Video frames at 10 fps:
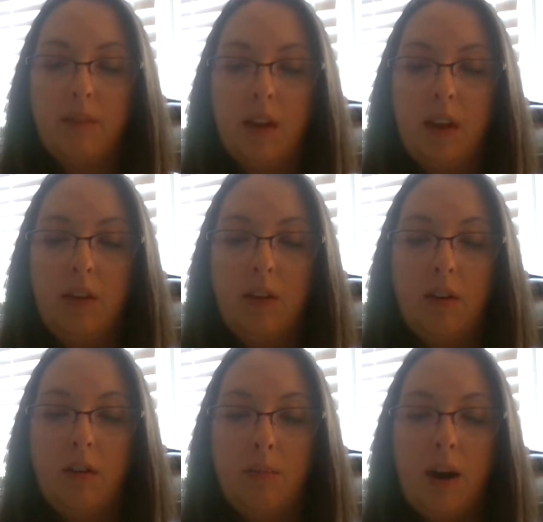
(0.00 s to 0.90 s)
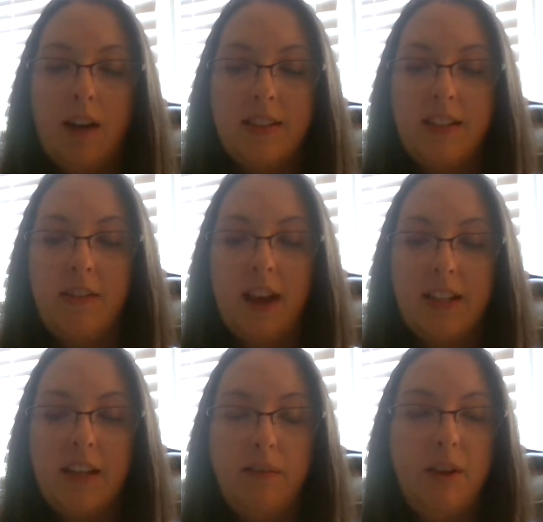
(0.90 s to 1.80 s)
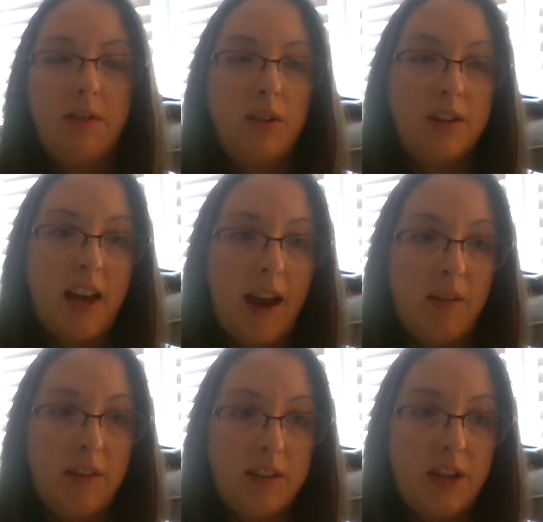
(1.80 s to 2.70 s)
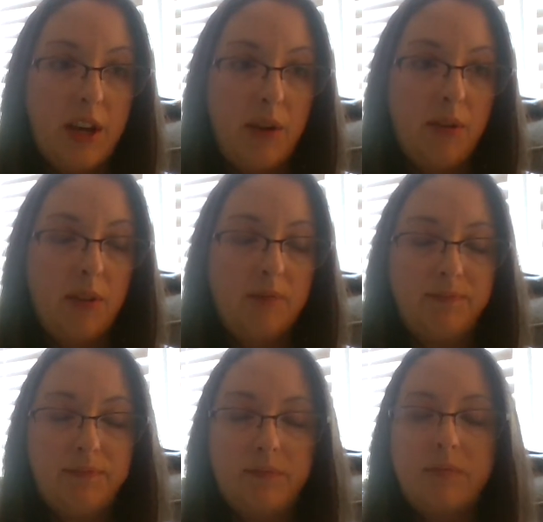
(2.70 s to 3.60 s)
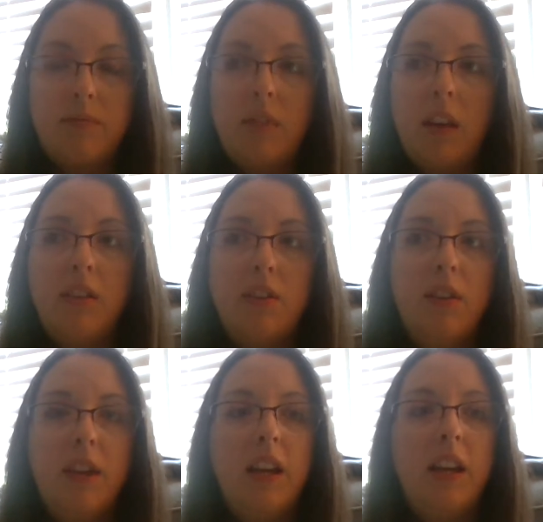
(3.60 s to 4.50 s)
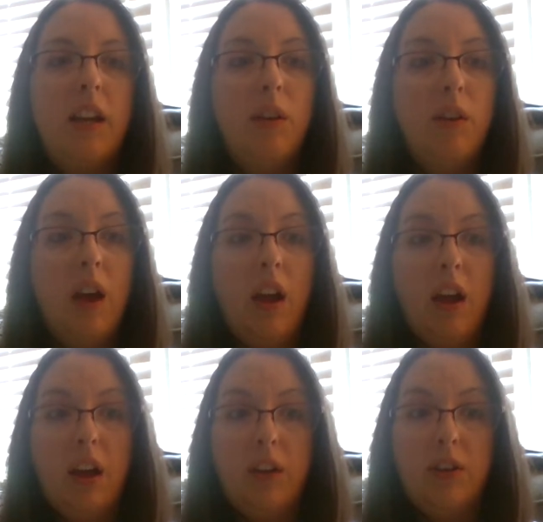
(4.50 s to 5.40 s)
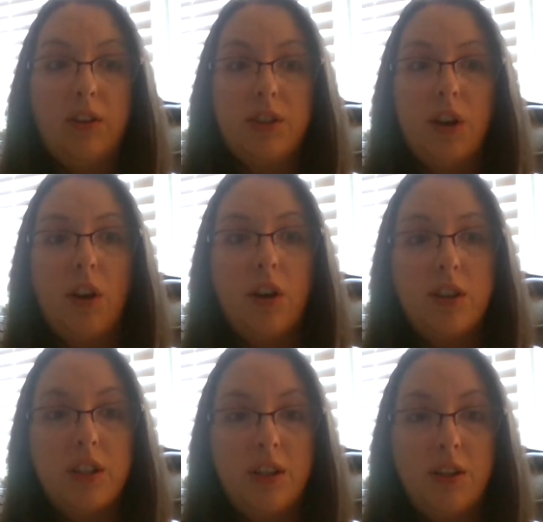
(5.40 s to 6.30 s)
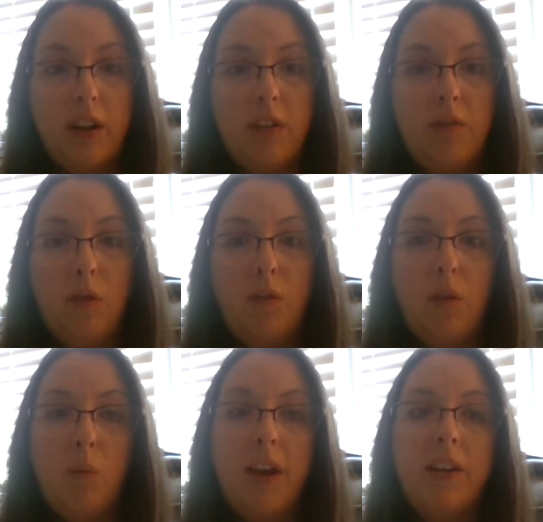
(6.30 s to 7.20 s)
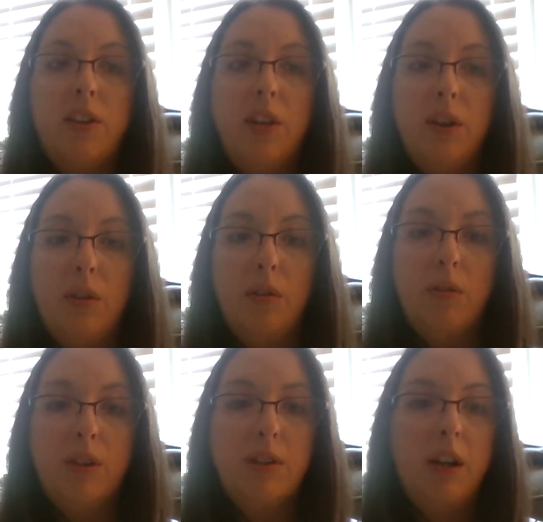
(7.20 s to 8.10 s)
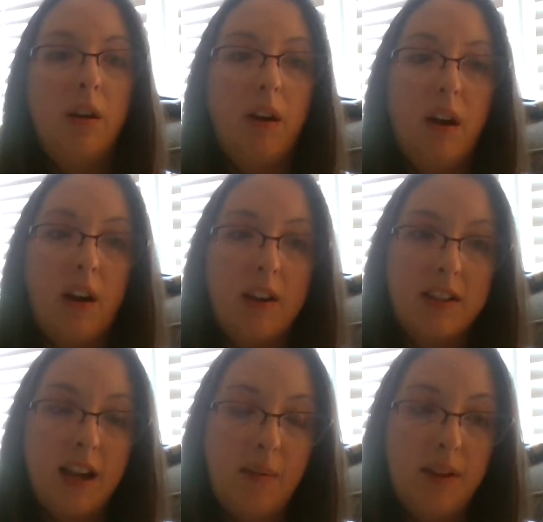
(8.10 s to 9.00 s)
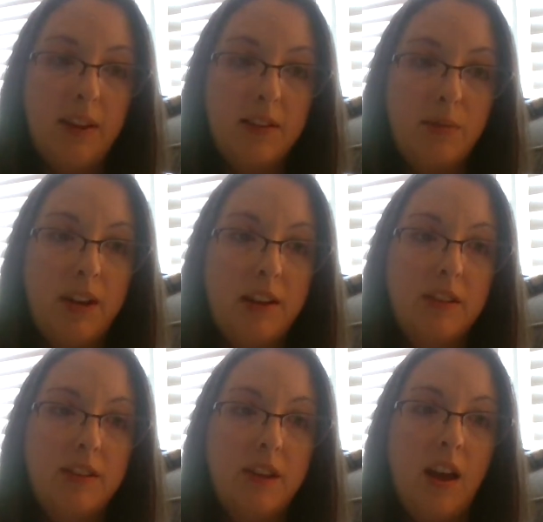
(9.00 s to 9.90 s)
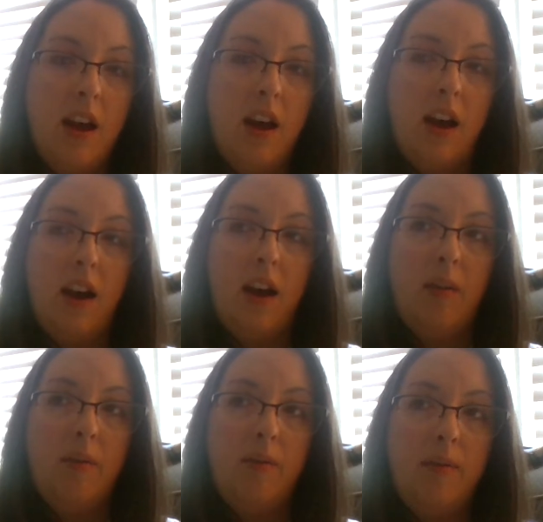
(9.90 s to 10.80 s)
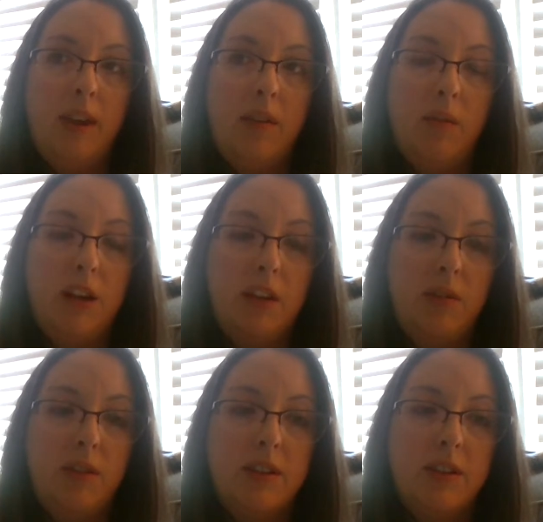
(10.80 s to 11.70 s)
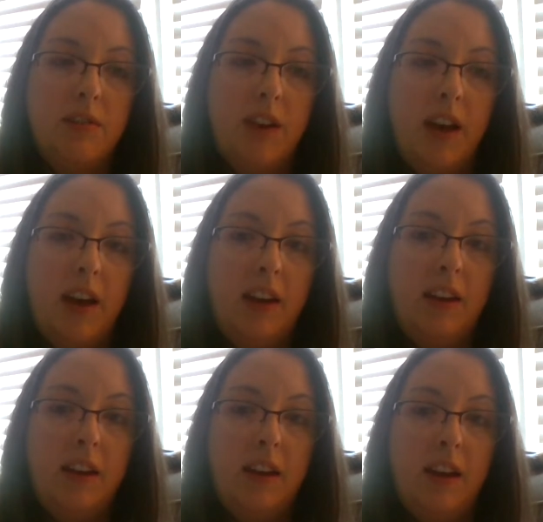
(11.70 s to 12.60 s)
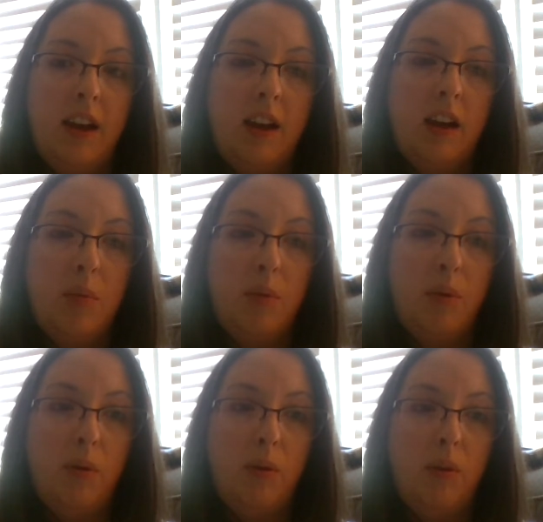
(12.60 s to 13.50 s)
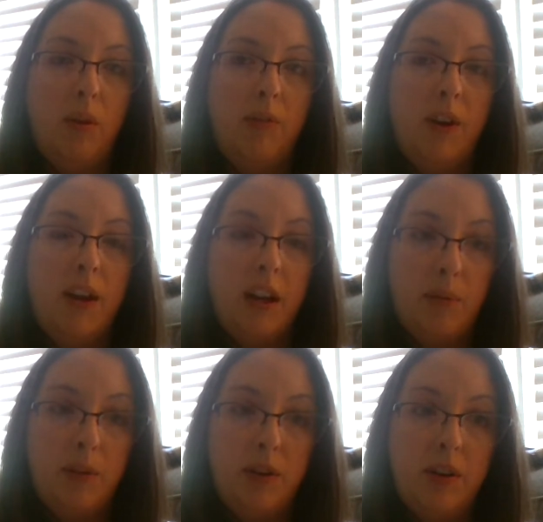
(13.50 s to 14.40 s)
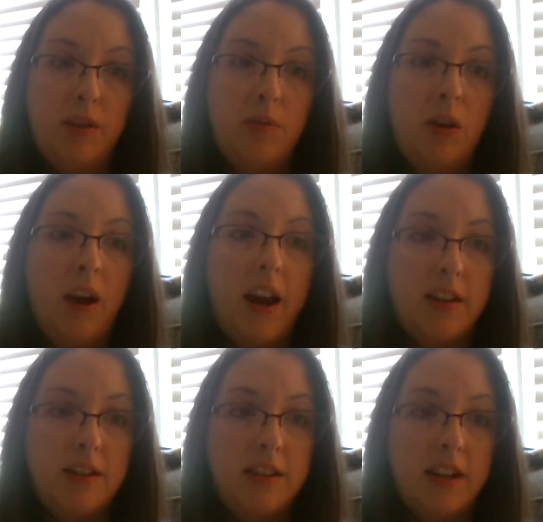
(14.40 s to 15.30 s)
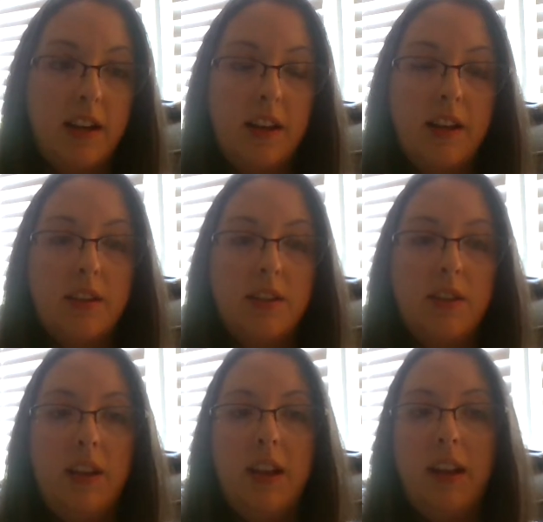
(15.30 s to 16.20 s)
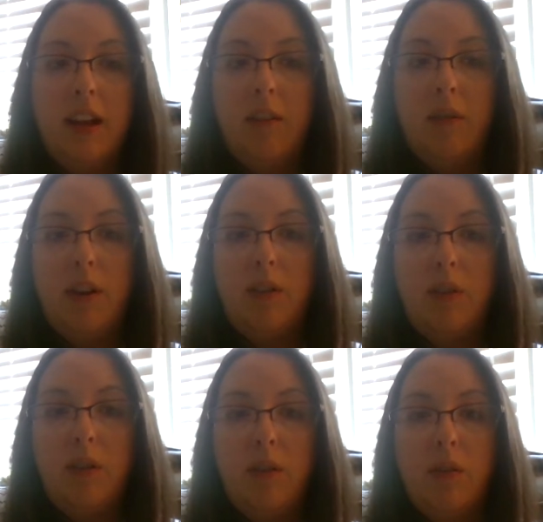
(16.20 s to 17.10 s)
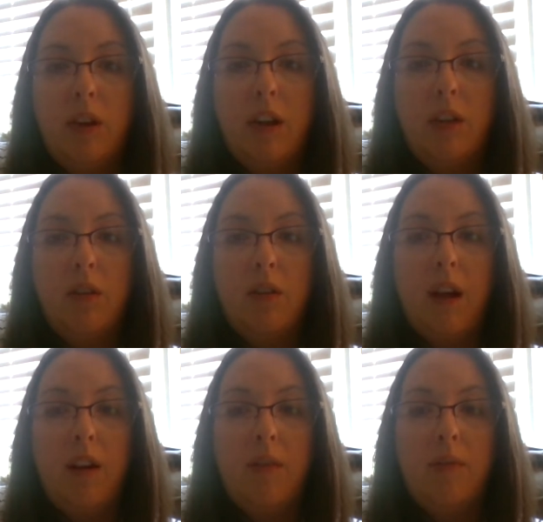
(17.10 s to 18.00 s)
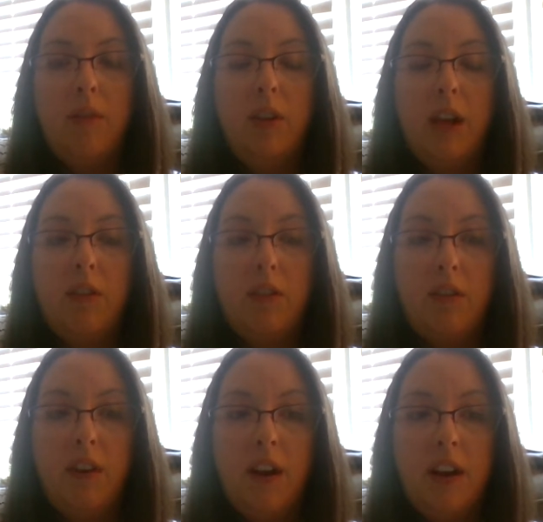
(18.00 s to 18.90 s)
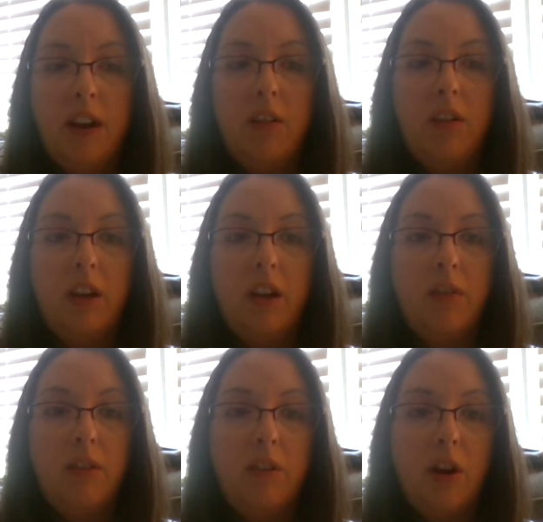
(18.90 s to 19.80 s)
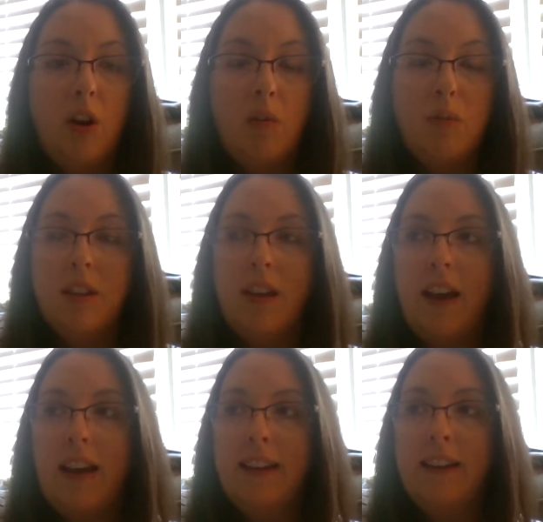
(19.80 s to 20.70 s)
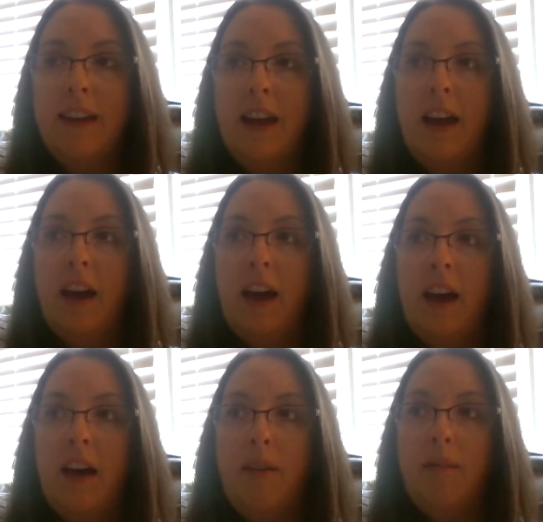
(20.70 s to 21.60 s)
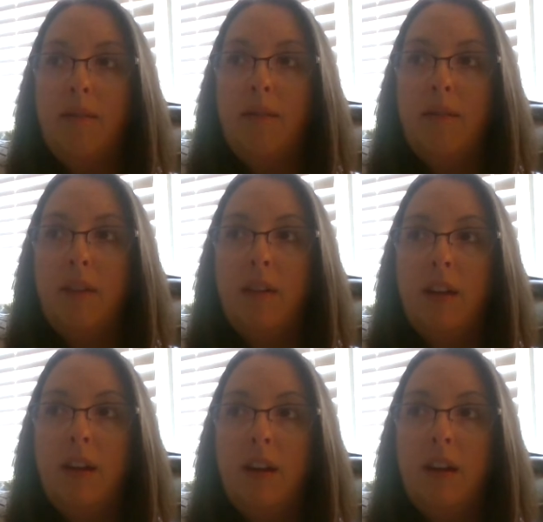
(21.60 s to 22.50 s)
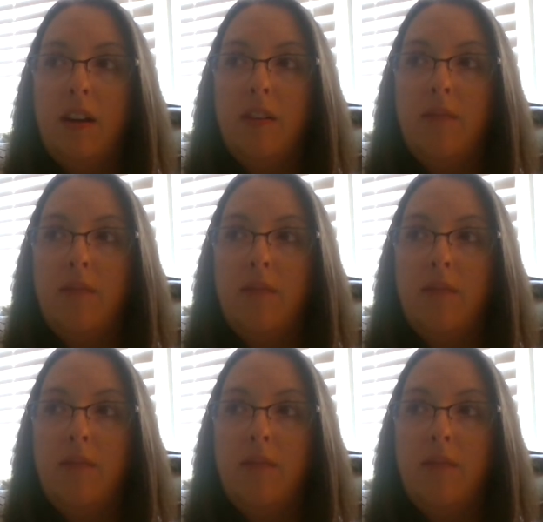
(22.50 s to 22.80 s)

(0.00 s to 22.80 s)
other positive activities for those at-risk youth. So then your search that you're looking for week 2, which our assignment this week is in week 2 is to find a couple funding opportunities for your agency. So then when you're looking for funding, you're looking for terms like um, uh,